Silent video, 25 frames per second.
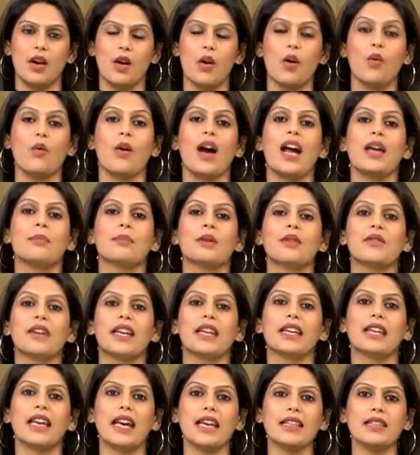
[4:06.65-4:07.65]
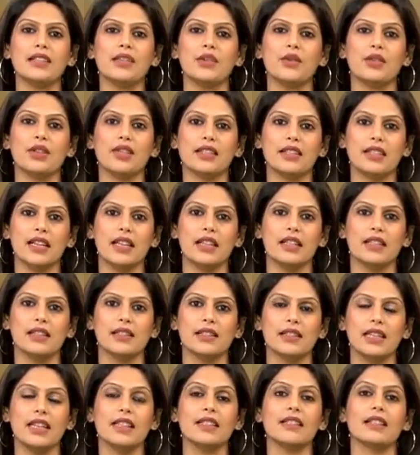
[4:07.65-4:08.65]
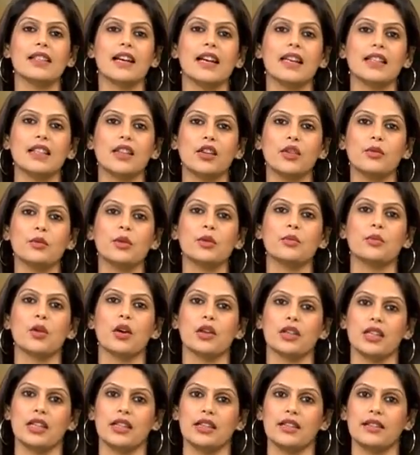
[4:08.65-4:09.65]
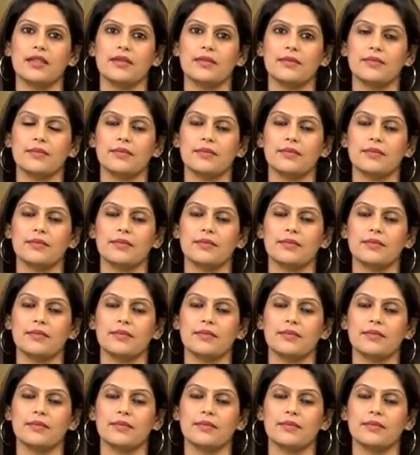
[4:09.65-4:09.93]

or wipe away cancerous cells inside the human body.